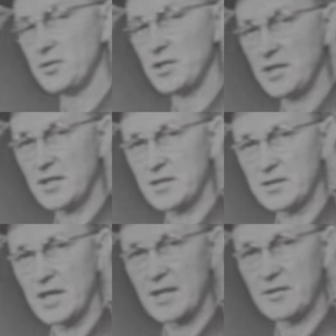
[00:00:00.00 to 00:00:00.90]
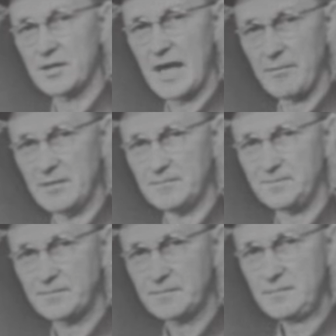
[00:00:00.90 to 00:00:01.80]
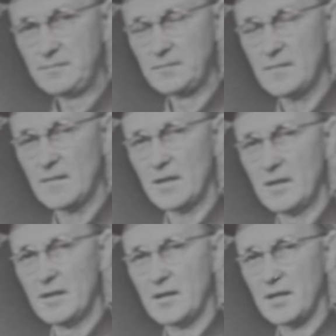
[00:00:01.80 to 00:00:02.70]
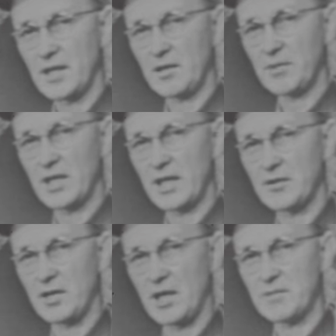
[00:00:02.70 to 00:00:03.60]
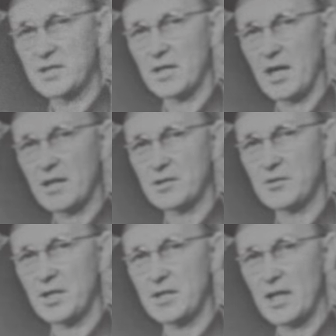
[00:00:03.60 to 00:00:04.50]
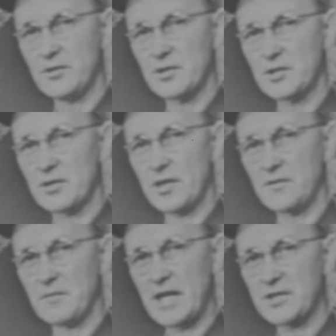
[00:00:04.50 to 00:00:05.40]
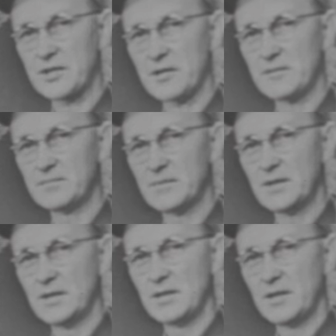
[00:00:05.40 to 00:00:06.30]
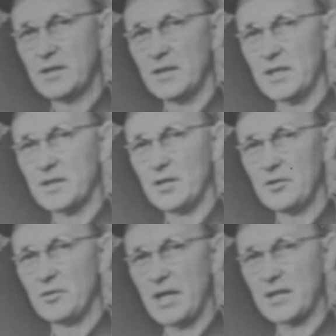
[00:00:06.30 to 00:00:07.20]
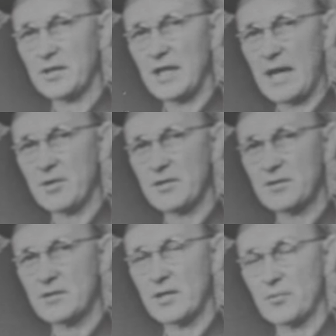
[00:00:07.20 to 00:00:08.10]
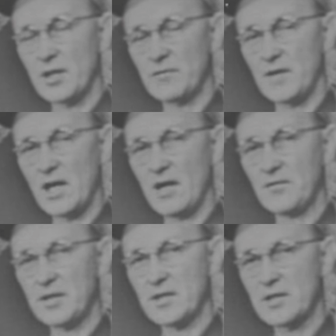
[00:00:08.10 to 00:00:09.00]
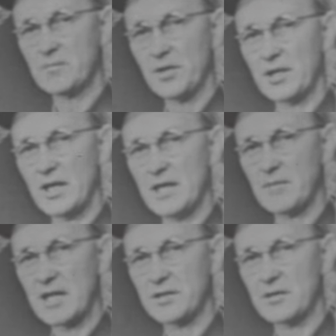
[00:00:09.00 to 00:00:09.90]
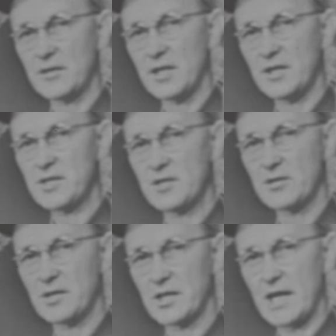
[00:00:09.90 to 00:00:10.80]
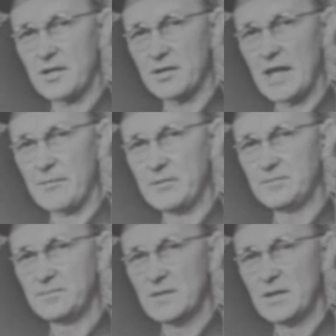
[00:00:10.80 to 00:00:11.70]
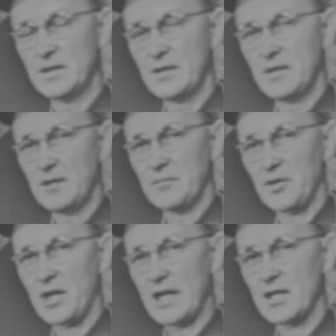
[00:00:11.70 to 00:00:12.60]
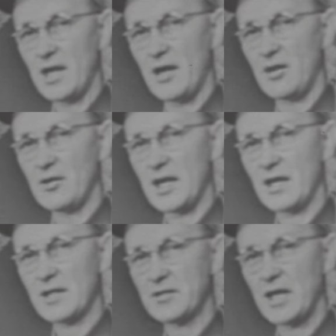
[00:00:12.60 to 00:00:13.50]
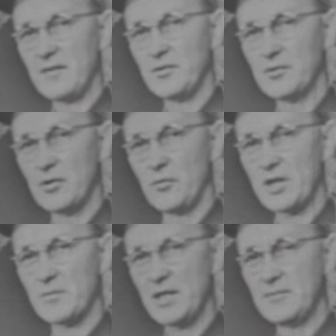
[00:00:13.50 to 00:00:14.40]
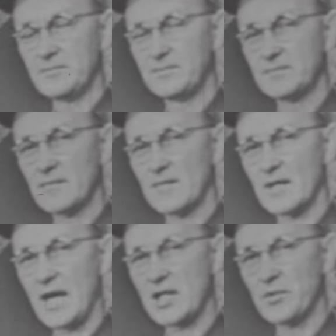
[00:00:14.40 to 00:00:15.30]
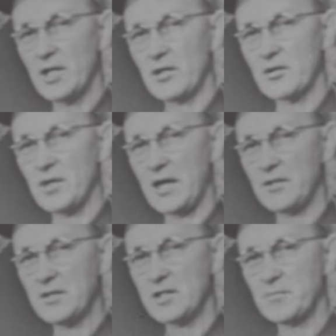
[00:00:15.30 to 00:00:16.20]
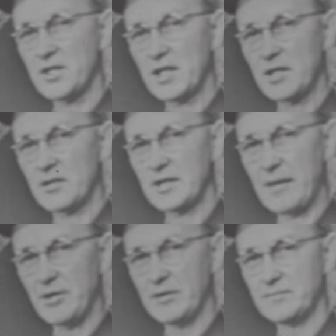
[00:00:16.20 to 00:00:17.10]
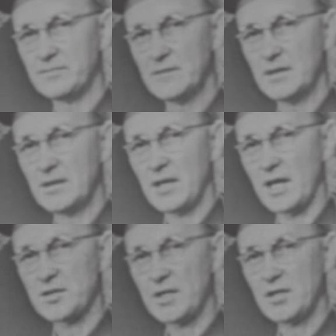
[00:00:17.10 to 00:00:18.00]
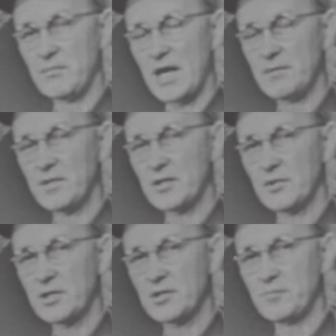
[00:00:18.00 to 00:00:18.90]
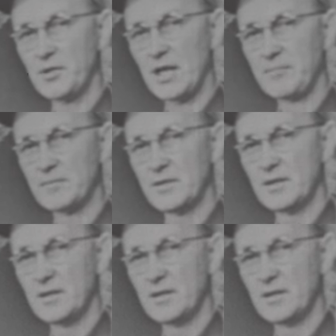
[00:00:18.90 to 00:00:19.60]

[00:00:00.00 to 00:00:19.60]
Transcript: you see this Gardner cabin. A little bit later on, Mister Hart is going to tell you the story of the massacre and tell you about the cabins that were involved in Spirit Lake Massacre in addition to the Gardner cabin. But right now, I'd like to have you go with me as we look around this particular cabin and see the monument which was put up